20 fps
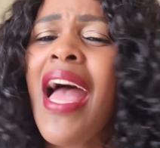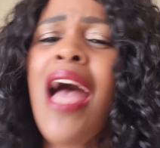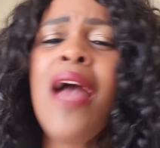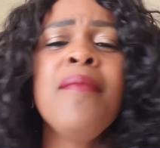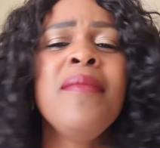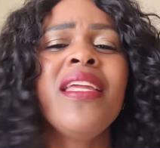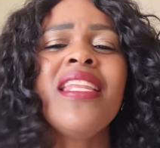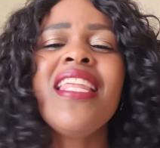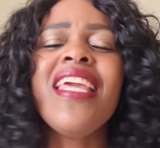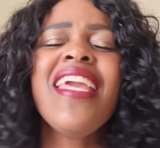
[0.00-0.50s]
I
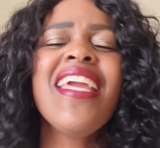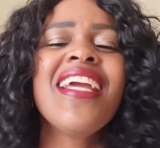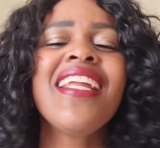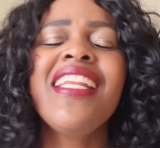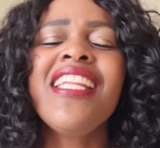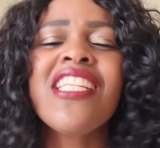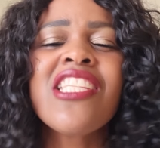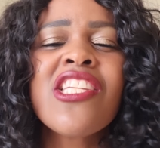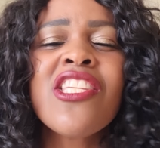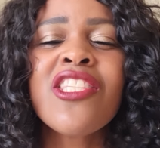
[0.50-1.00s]
mean,
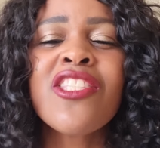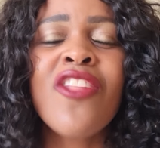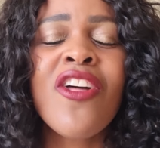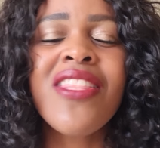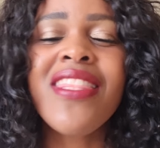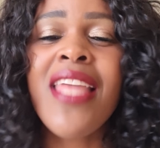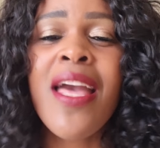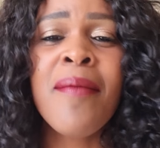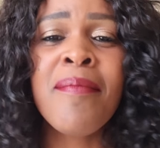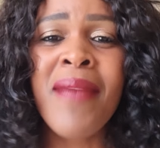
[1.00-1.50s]
English is
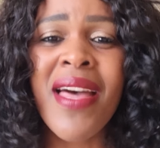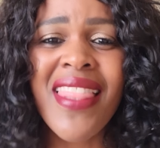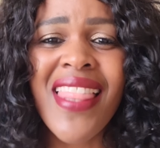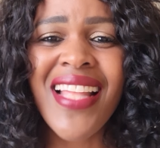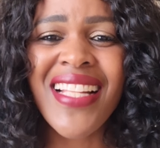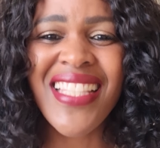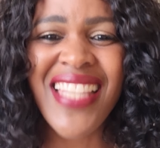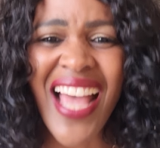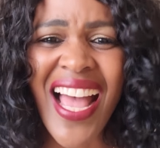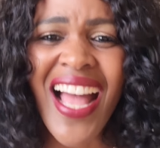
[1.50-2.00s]
not their mother
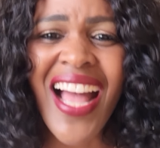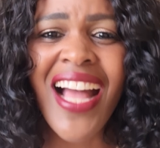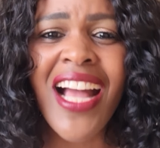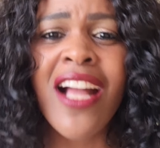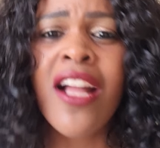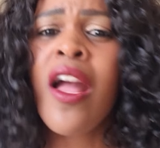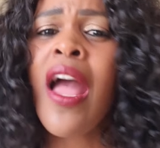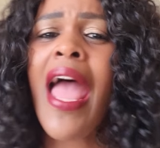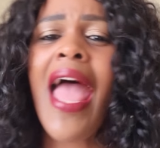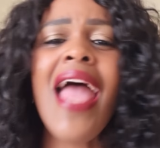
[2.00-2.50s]
tongue,
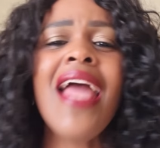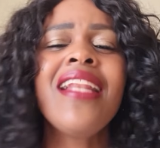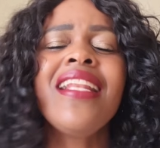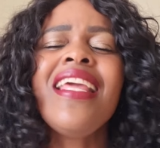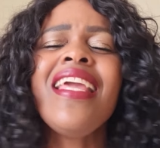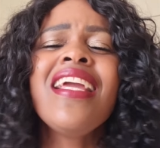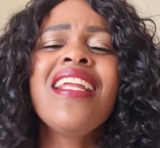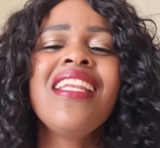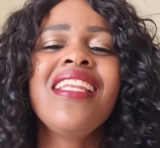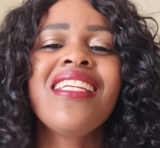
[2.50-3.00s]
and
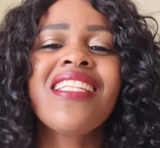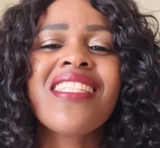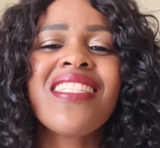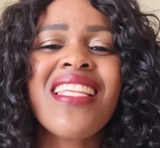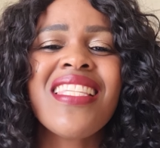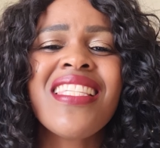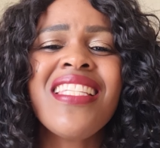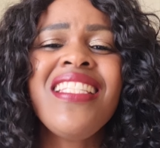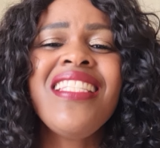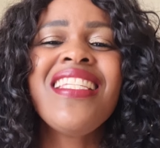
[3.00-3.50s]
English
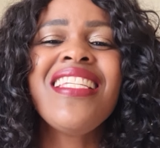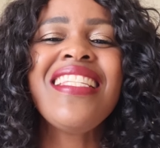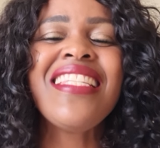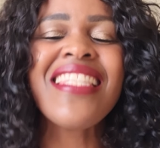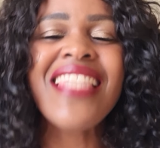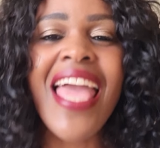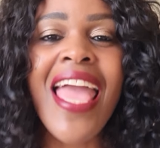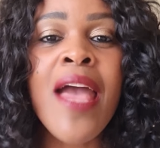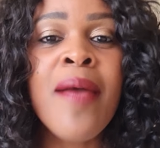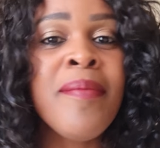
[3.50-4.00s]
doesn't
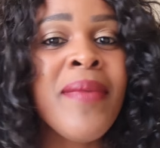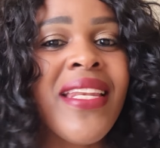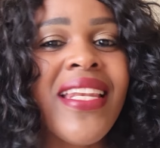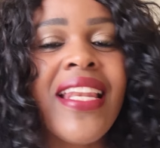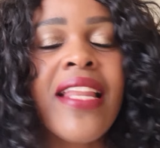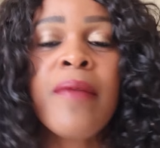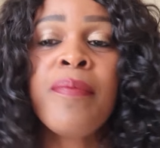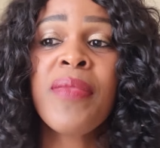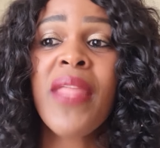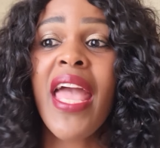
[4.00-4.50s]

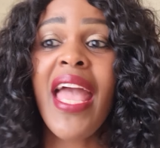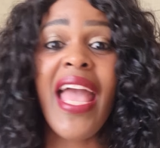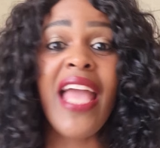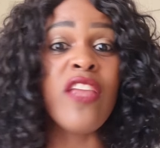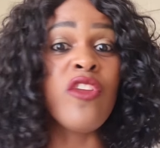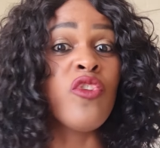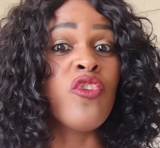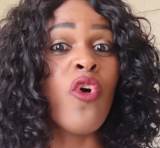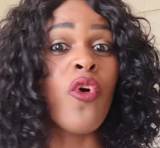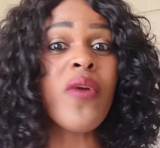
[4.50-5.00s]
determine,
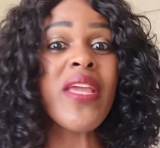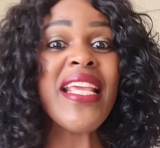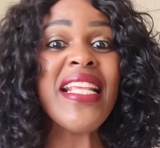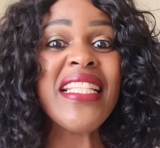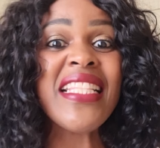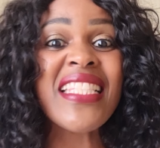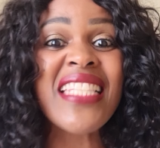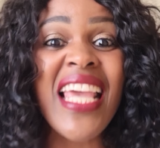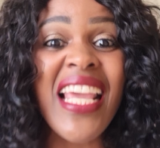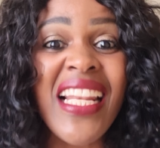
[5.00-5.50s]

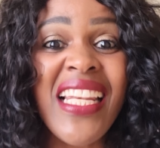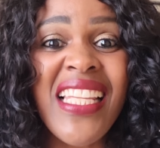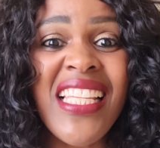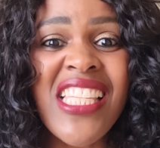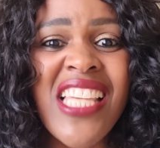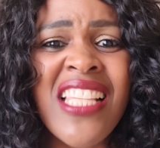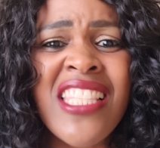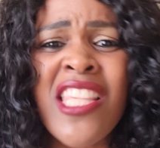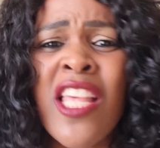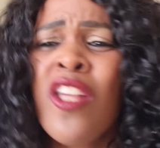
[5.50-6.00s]

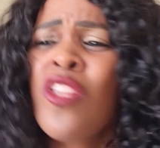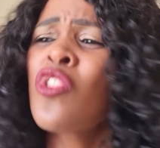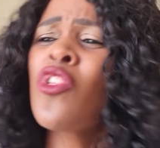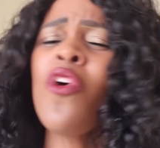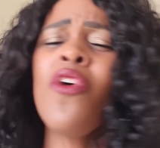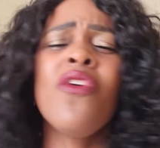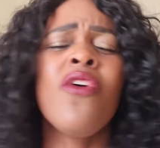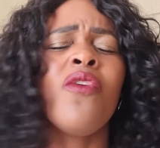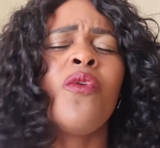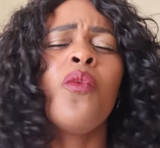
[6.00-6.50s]
intelligence.
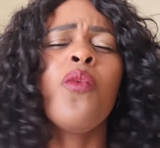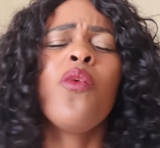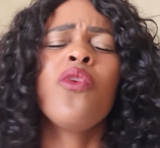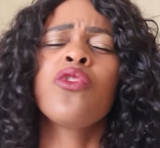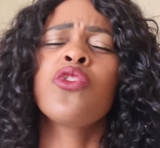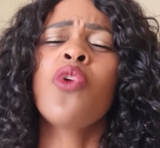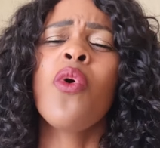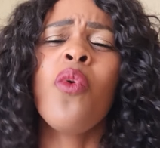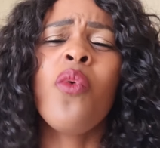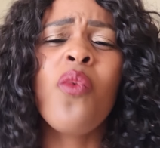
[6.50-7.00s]
So
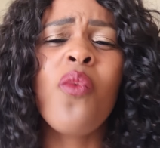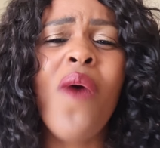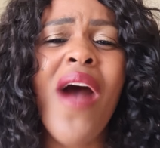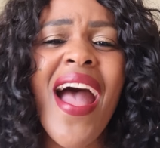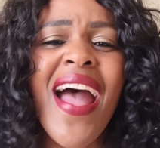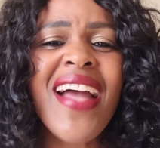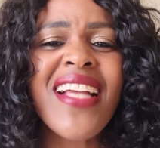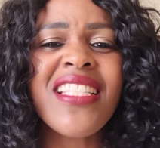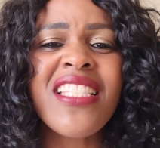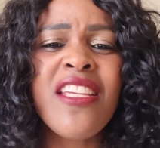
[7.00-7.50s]

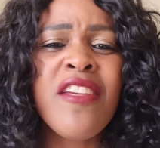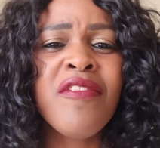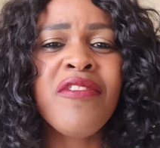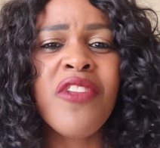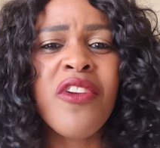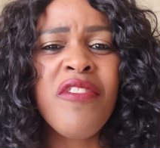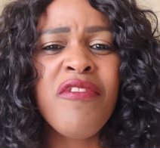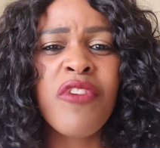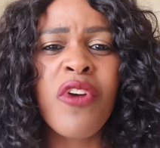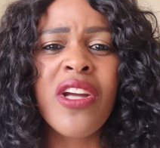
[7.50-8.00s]
what if
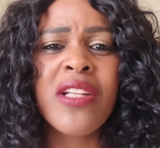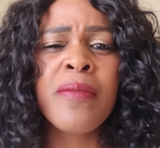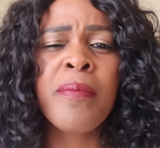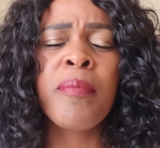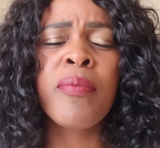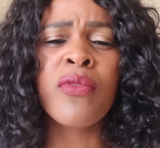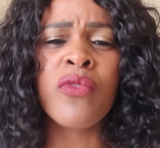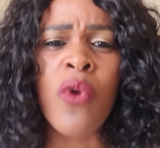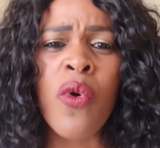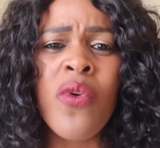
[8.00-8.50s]
they've got
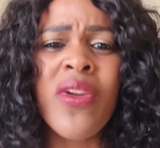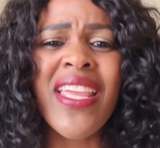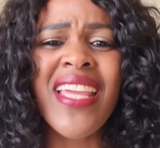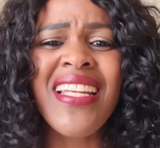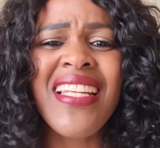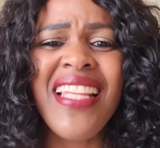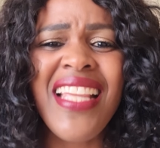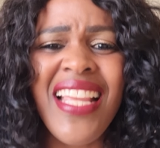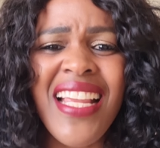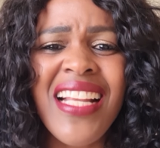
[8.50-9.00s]

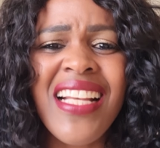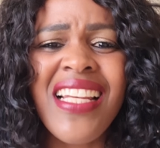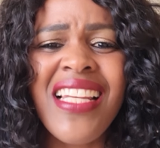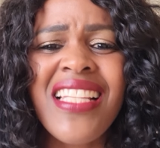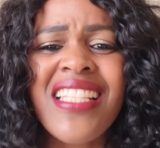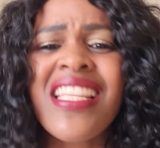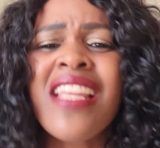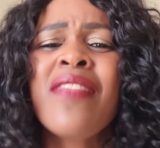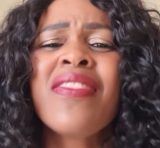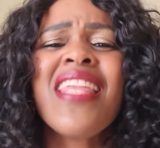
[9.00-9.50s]
broken
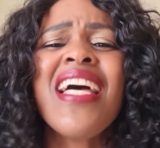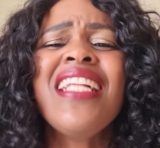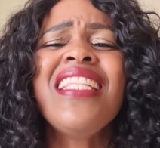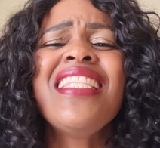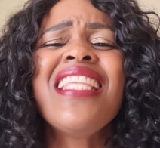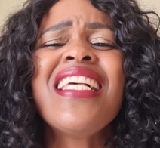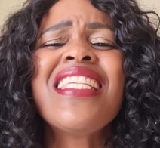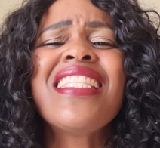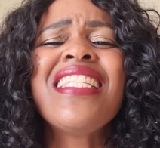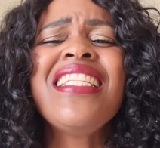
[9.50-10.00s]
English? That
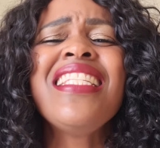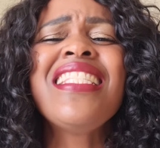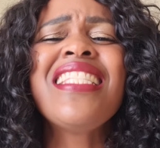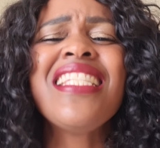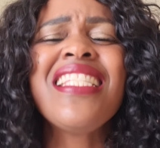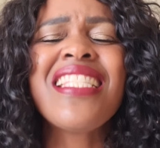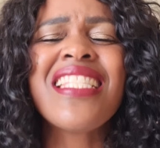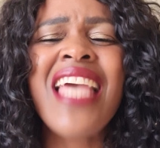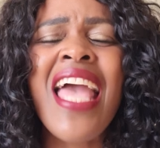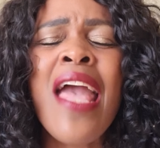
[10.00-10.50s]
doesn't
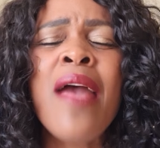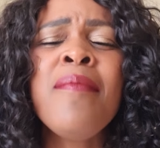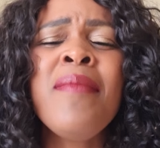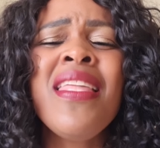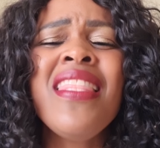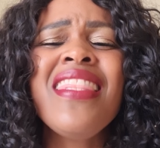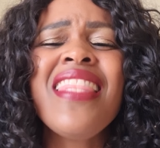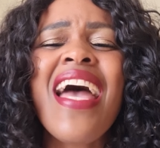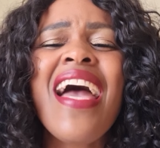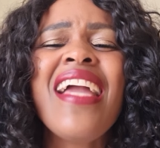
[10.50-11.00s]

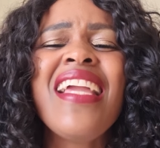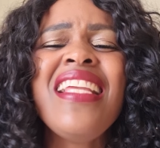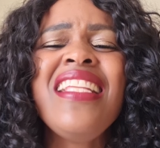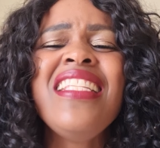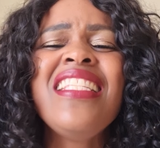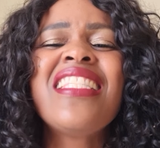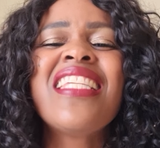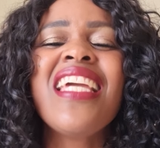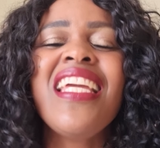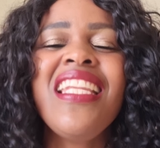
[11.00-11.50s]
determine their
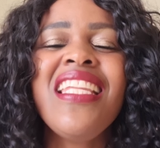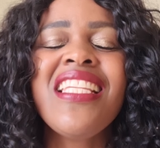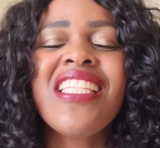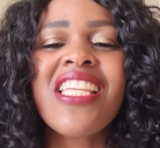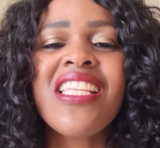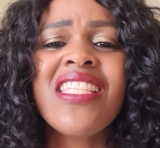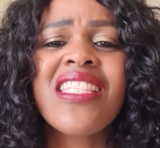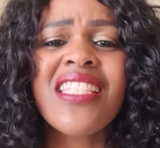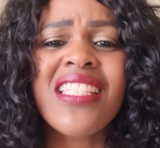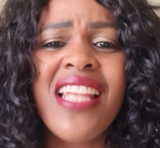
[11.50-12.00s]

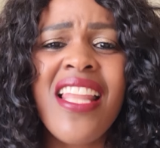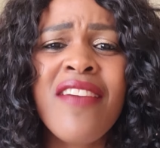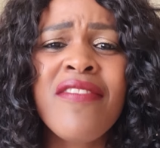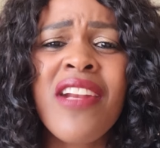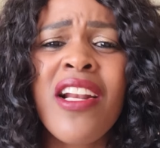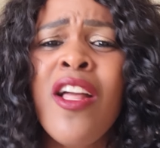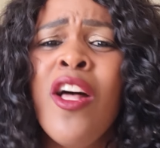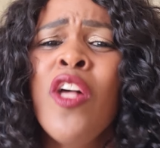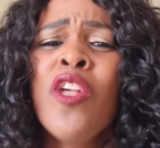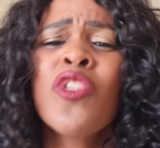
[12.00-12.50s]
intelligence level.